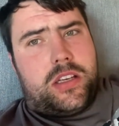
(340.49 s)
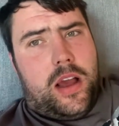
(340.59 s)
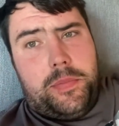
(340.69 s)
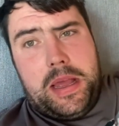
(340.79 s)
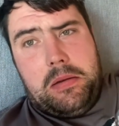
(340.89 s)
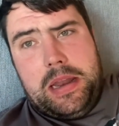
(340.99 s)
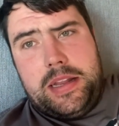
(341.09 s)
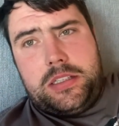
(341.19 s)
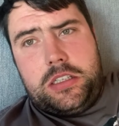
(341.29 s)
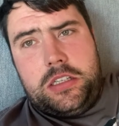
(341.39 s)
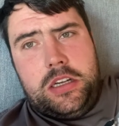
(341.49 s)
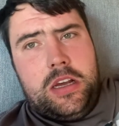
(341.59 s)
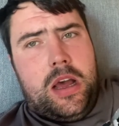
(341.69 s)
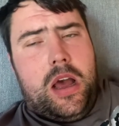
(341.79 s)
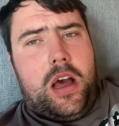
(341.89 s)
come down, lads.
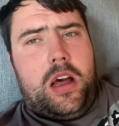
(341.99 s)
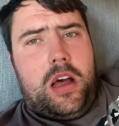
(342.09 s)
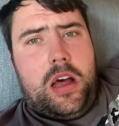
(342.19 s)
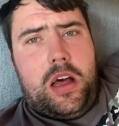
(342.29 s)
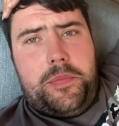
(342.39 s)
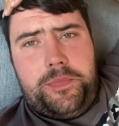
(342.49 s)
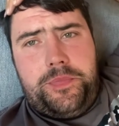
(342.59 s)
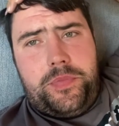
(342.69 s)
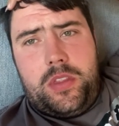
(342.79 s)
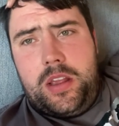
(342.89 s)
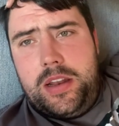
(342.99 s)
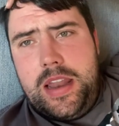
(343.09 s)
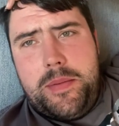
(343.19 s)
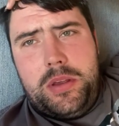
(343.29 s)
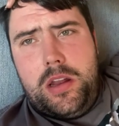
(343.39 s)

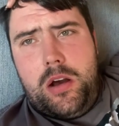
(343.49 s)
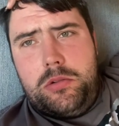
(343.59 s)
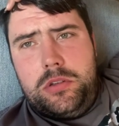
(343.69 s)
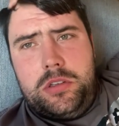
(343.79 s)
Let me know.